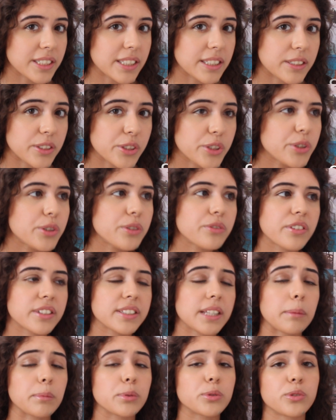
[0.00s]
Into, for
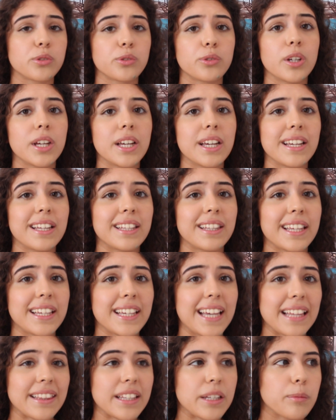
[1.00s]
example, do they
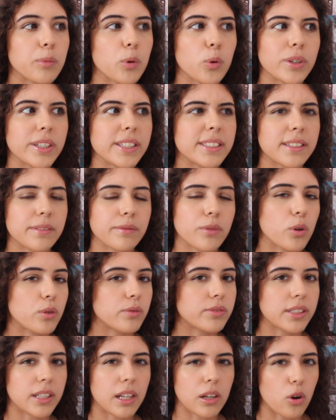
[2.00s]
get the employees
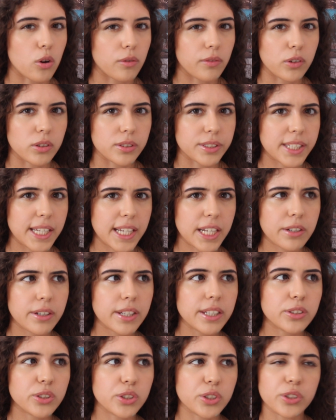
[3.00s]
involved in a lot of
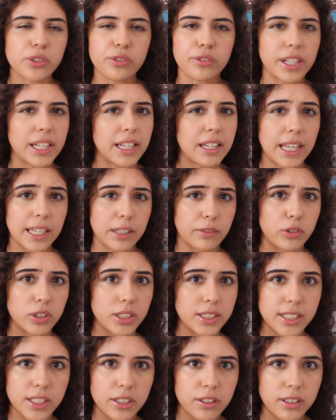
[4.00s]
volunteering? Do you really like
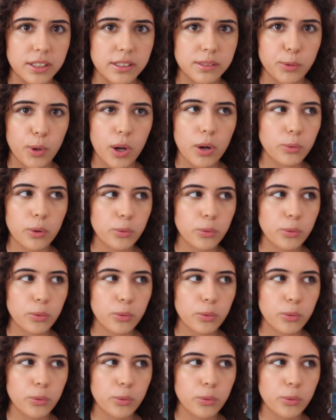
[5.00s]
volunteering as well?